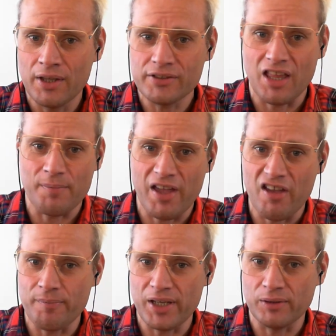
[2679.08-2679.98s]
So they may
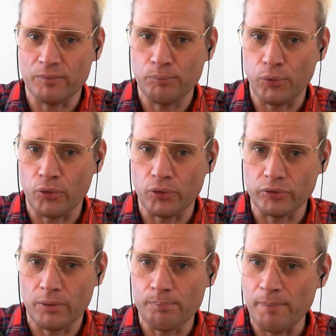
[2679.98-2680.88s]
have been
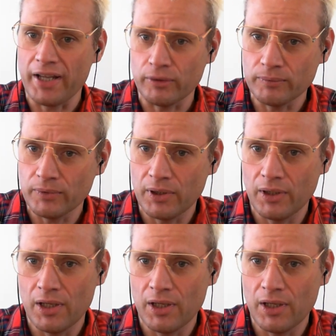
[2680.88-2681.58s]
born male,